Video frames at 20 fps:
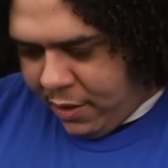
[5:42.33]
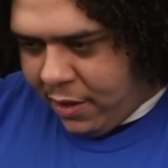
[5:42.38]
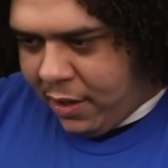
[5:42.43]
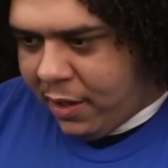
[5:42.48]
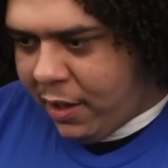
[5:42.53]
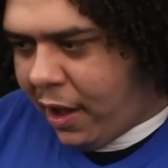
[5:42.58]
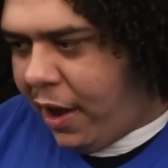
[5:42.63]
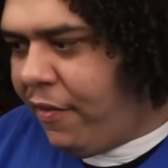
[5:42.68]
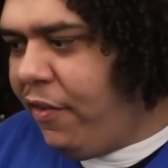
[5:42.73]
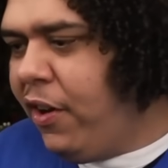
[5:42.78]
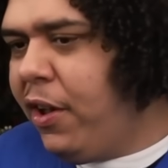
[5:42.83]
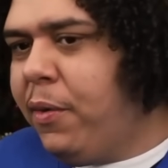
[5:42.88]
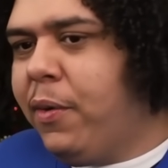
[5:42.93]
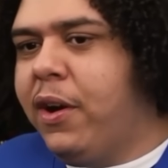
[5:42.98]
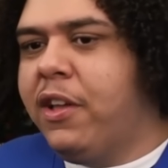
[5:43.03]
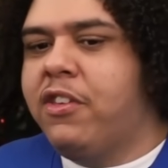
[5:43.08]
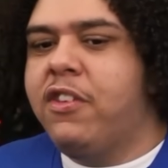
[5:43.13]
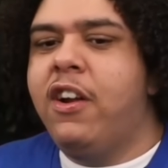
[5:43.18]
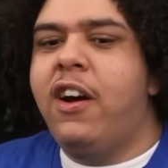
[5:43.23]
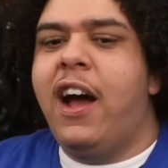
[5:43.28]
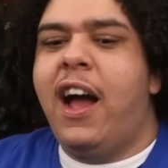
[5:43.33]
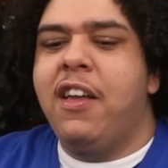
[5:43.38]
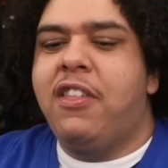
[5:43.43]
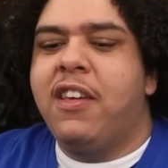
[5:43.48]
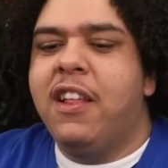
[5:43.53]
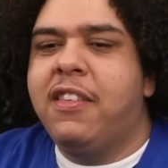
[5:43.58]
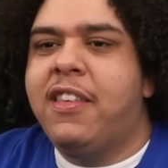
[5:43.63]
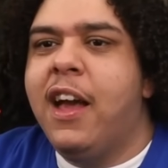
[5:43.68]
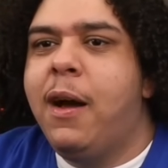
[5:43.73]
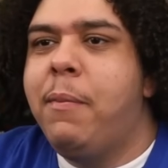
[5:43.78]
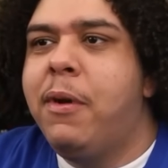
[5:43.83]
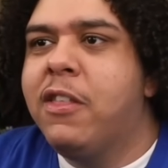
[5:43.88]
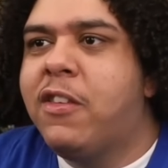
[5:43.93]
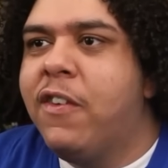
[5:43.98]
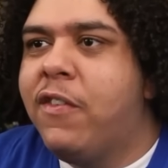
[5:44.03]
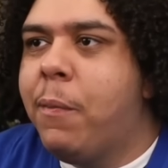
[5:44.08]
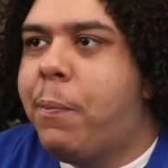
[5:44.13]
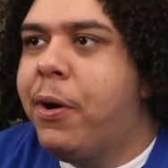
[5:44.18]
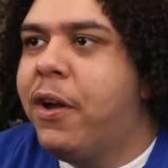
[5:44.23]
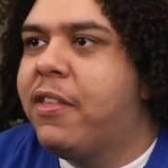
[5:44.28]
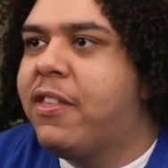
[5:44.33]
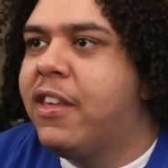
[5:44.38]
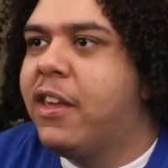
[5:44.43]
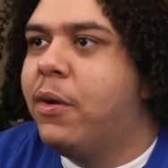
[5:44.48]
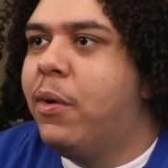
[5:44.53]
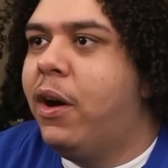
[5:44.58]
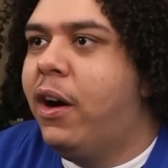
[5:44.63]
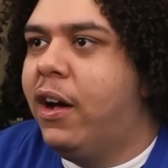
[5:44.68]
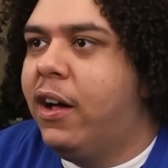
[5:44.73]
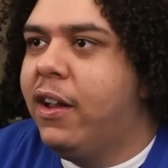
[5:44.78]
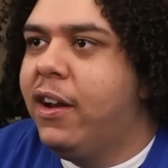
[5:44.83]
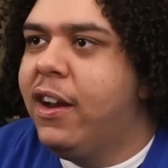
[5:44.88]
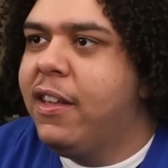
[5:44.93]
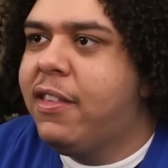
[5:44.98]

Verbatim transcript: I really would. You know, actually, let's see how much of a pussy you are. Let's